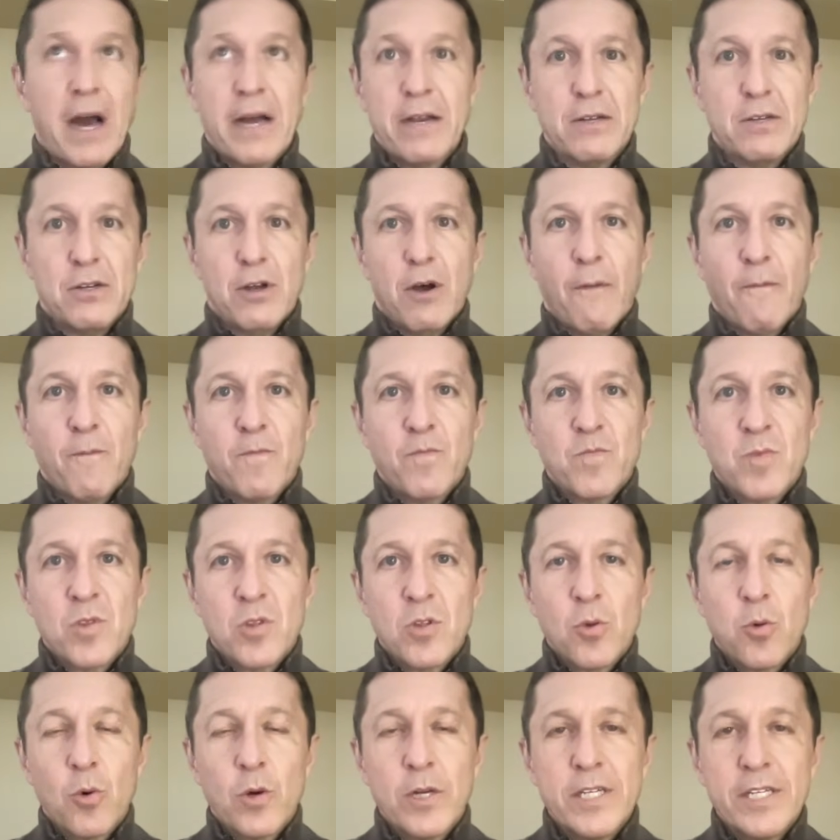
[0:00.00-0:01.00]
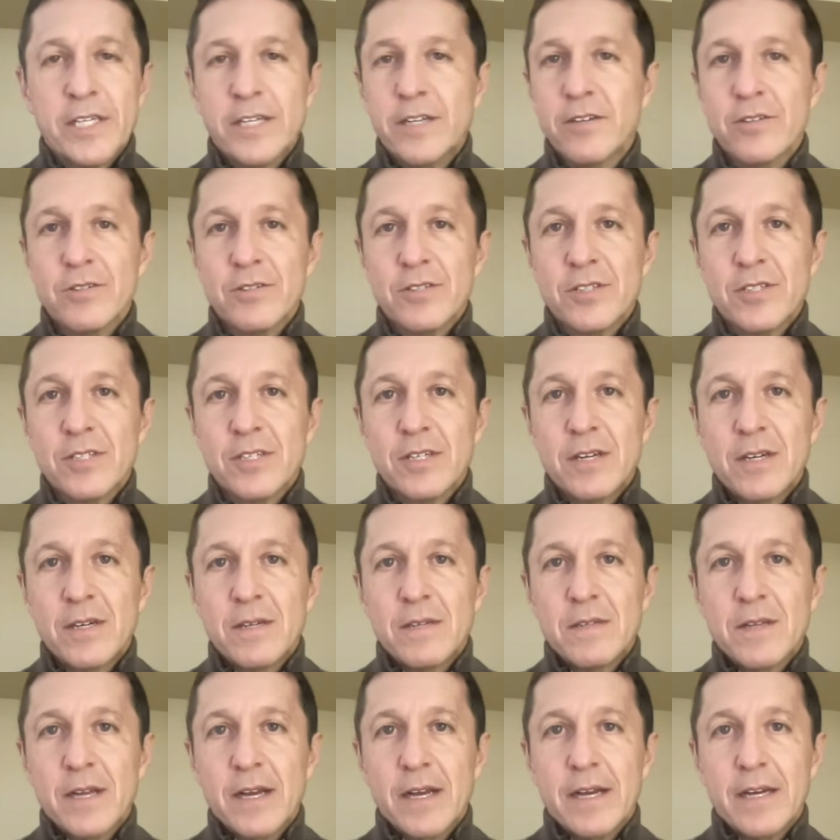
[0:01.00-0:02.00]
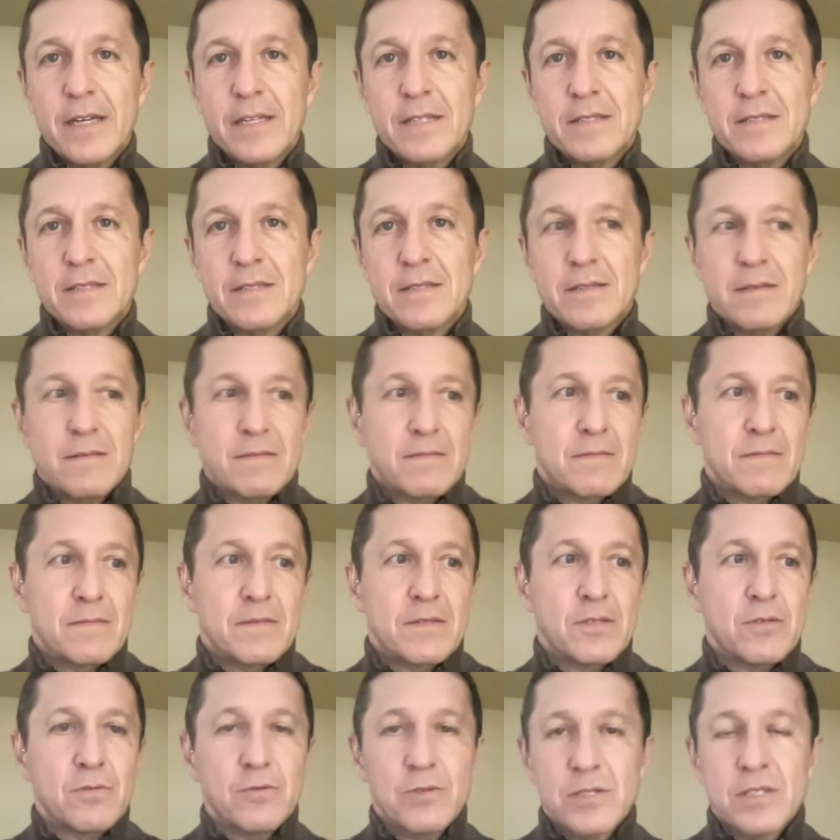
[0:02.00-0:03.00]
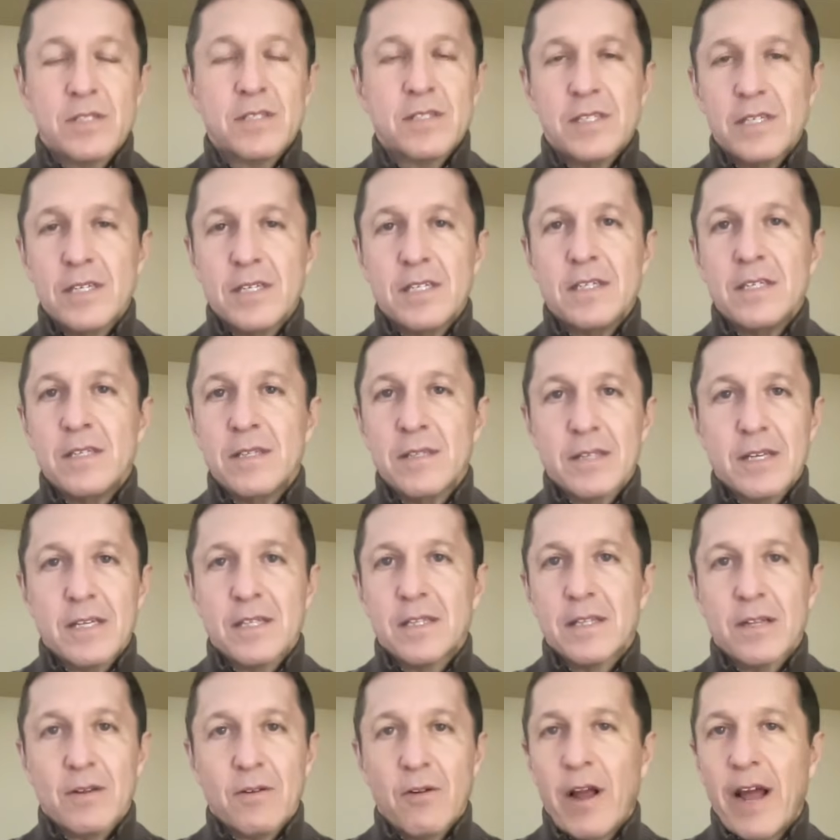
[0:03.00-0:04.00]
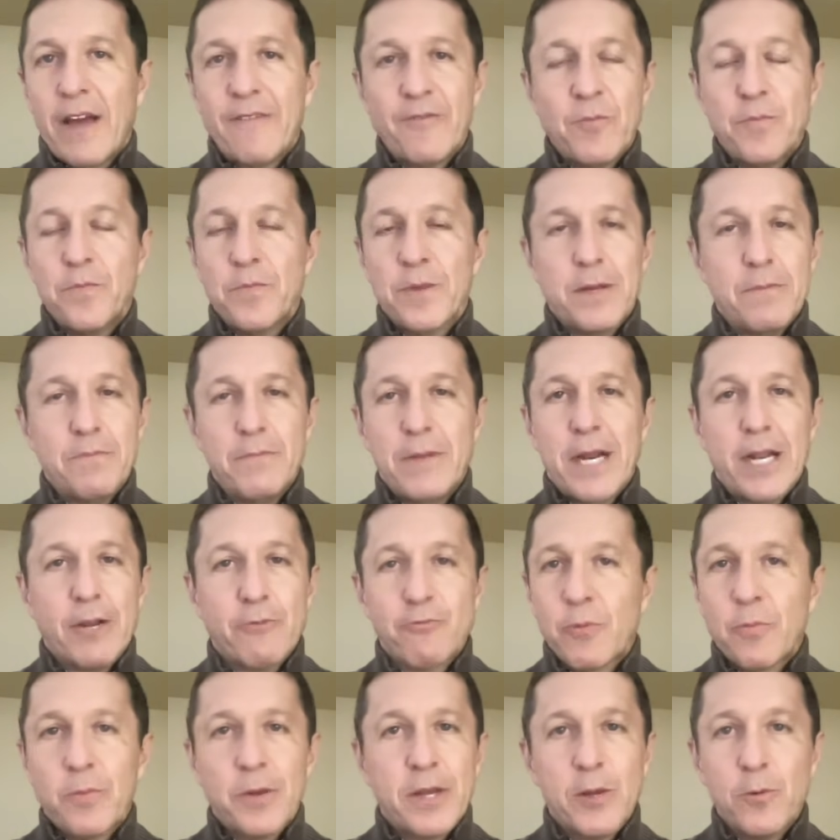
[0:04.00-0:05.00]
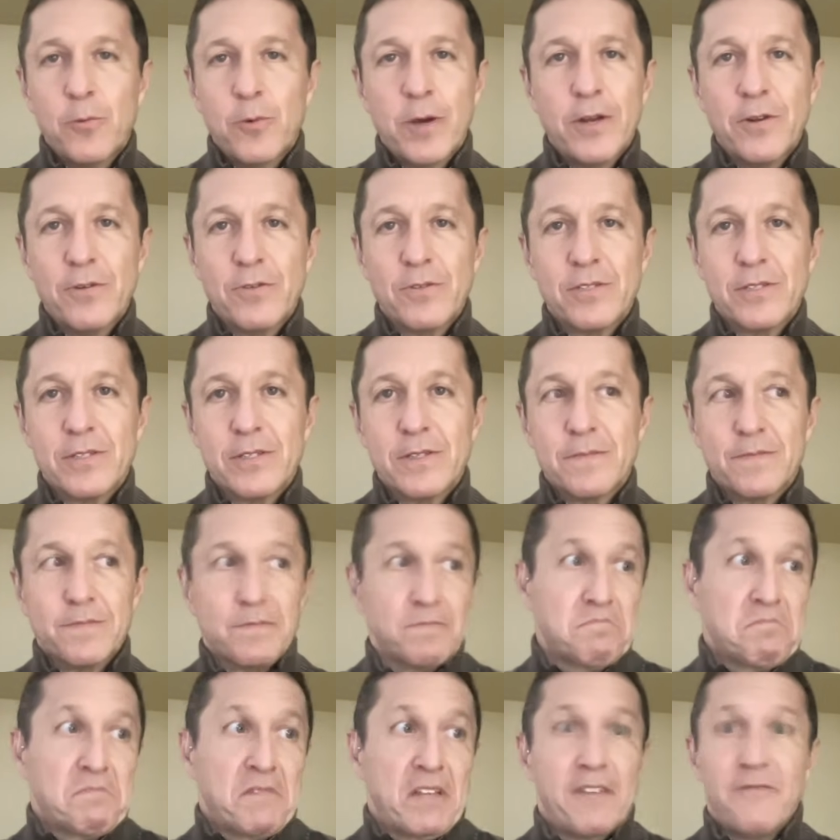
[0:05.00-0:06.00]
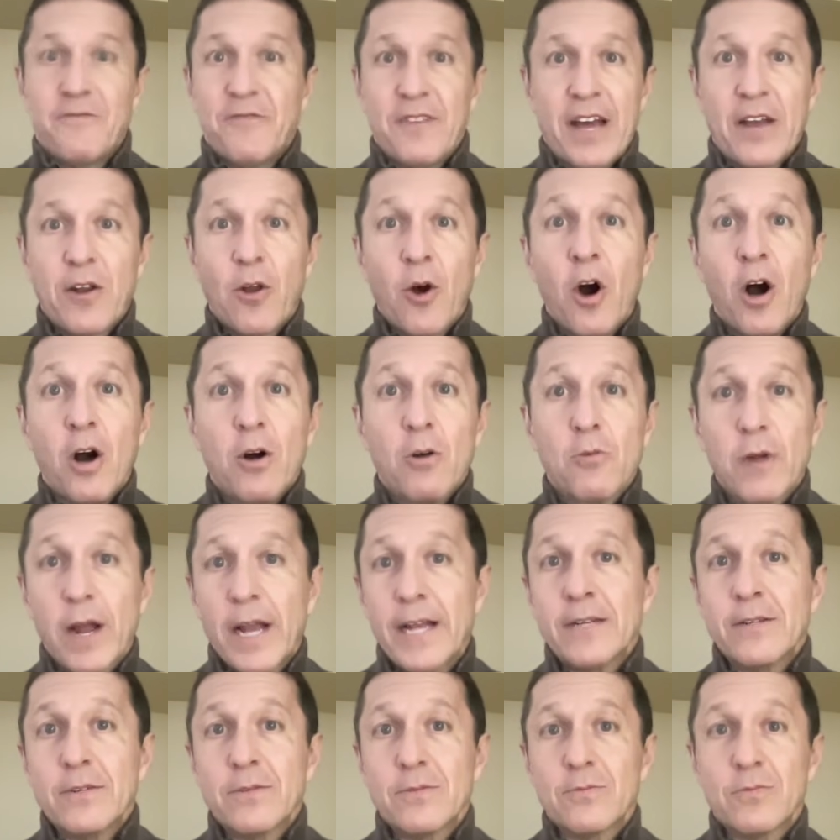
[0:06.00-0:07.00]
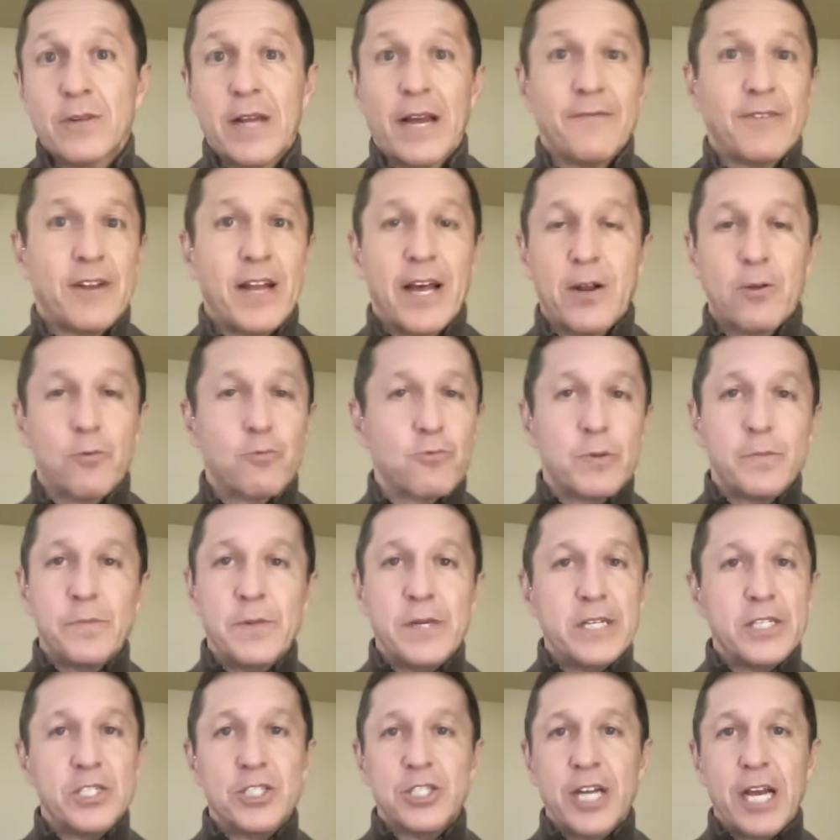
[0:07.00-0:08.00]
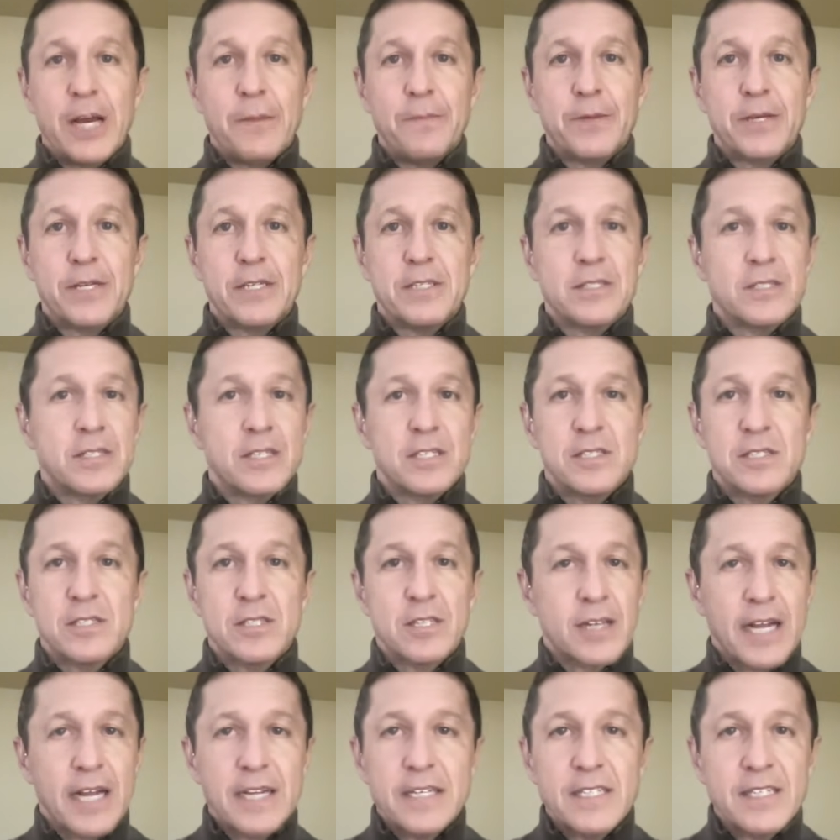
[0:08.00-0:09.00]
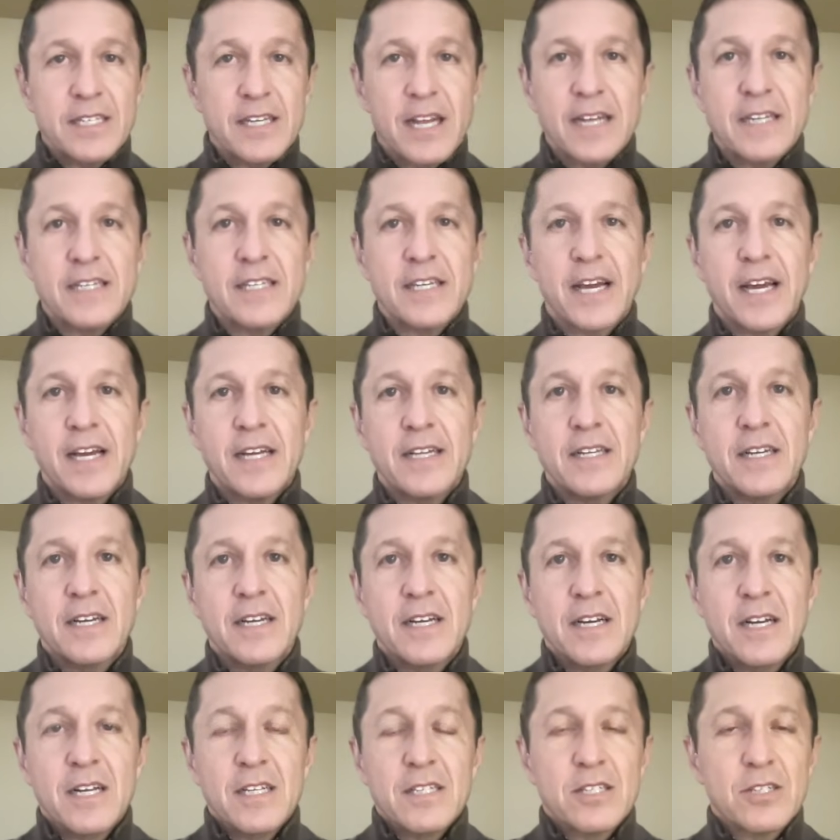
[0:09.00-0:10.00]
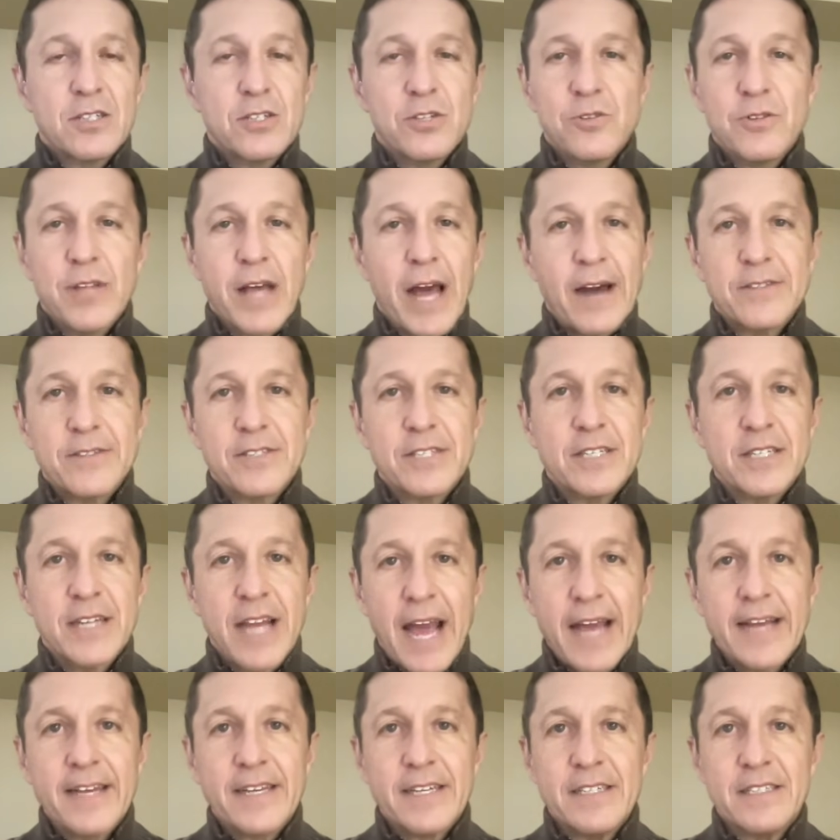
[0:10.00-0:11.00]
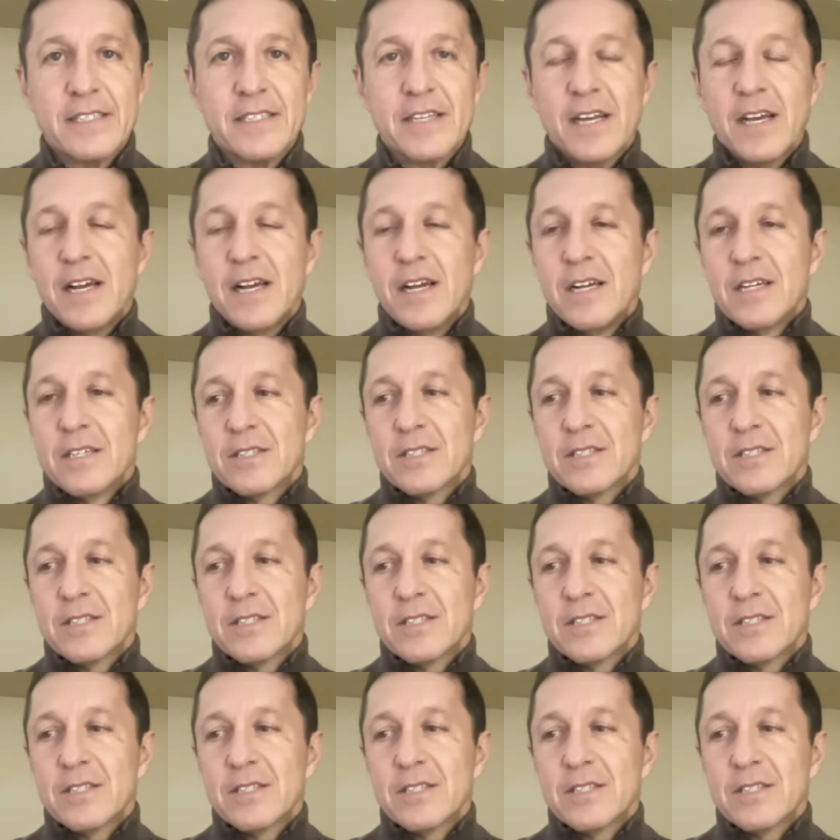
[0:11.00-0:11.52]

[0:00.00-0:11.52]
I don't know, 20 years. And you would see that there haven't been many repeat winners, if at all, right? We haven't had a repeat champion since the 1998 to 2000 Yankees.